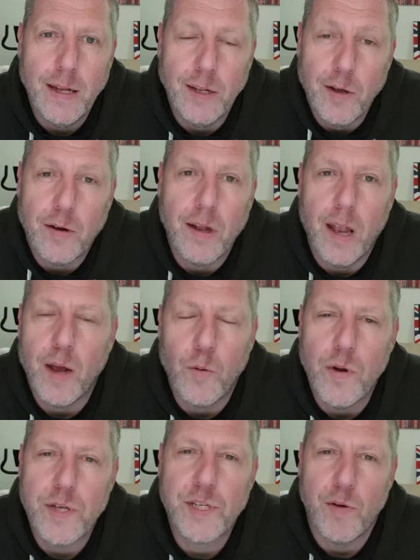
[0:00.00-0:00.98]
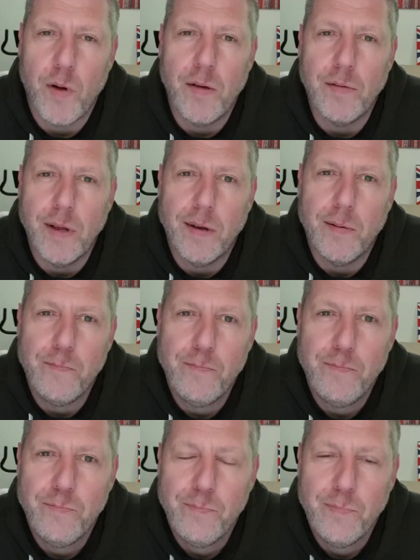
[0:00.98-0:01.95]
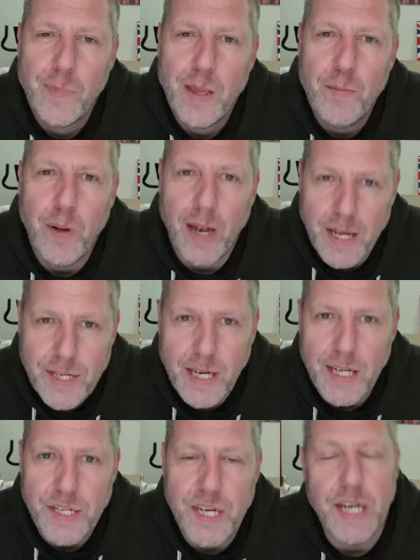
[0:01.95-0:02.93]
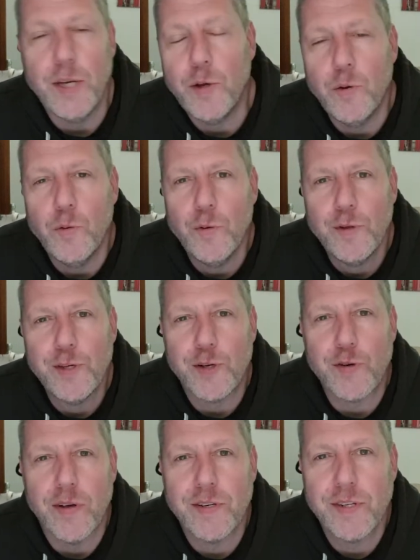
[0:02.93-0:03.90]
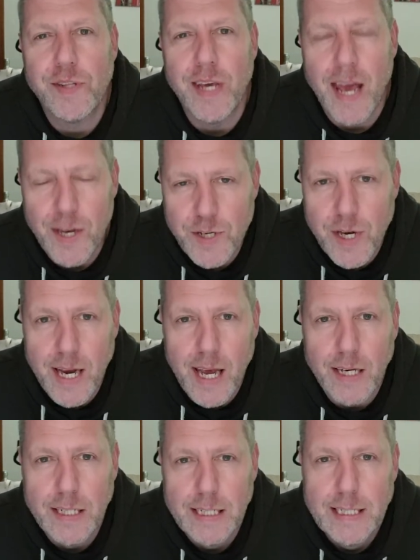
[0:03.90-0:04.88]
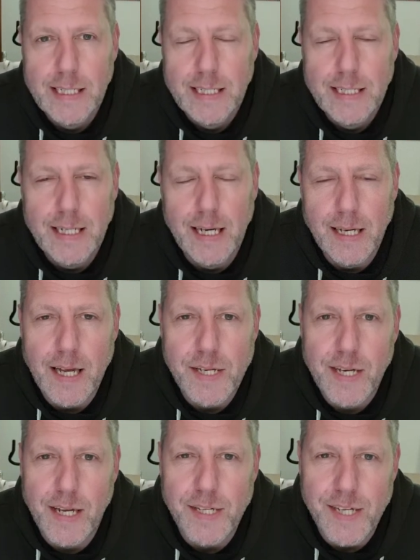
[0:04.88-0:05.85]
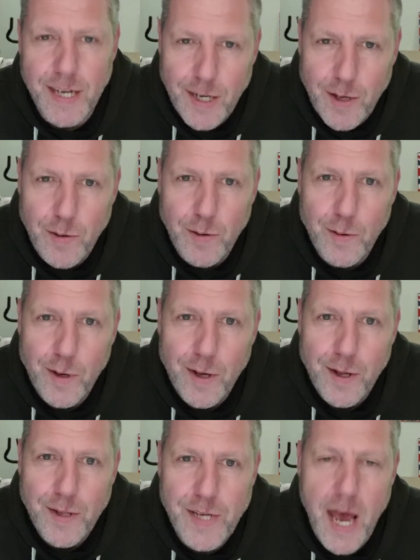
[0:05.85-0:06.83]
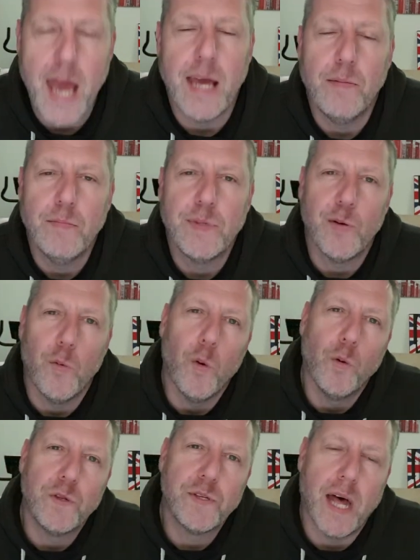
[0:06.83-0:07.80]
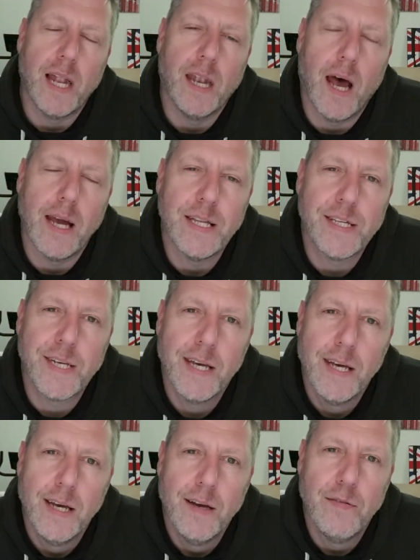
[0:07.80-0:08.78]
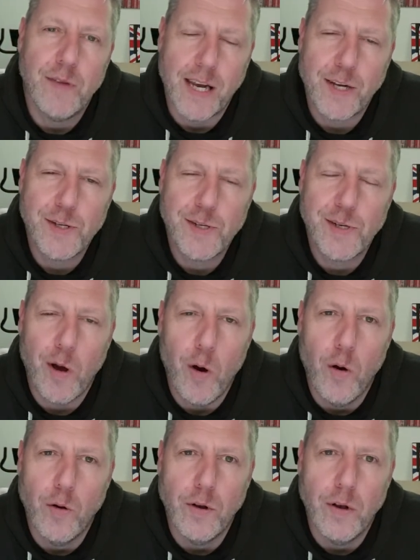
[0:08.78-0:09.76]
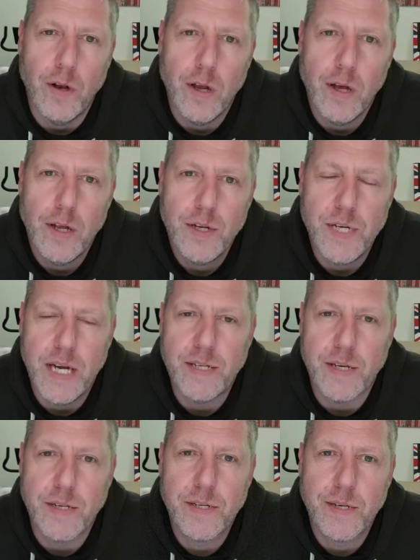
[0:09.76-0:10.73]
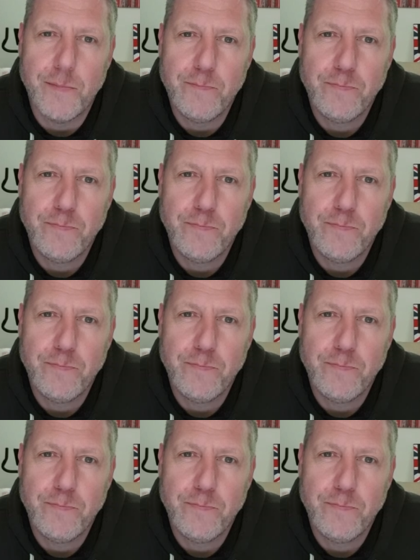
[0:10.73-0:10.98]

look like we're surrounded, but let's continue to trust the engineer, and let's continue to aim towards that light fixed on Jesus.